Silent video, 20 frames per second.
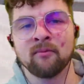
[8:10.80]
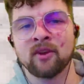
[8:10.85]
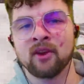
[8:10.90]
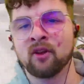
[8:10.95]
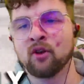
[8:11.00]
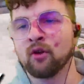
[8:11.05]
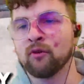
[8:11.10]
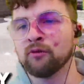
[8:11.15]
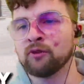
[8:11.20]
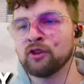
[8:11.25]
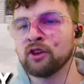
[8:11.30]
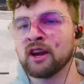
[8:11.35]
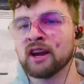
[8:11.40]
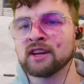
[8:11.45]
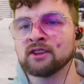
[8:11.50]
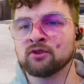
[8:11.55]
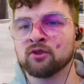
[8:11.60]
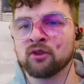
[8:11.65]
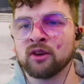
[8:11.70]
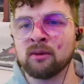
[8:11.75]
hopefully you
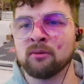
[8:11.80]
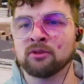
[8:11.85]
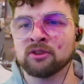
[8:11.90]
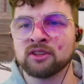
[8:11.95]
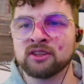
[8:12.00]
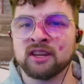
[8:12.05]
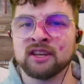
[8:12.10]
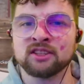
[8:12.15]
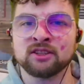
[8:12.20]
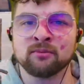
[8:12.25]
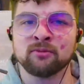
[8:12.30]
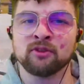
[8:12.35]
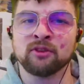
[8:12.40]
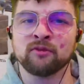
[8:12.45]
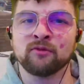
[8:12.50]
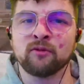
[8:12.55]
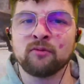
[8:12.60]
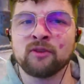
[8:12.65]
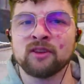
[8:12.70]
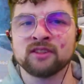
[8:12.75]
guys are able to take something
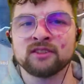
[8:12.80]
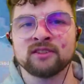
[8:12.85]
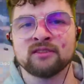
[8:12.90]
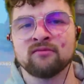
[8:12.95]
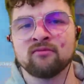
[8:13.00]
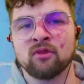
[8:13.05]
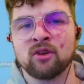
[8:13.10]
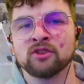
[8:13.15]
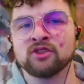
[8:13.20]
from this. I'll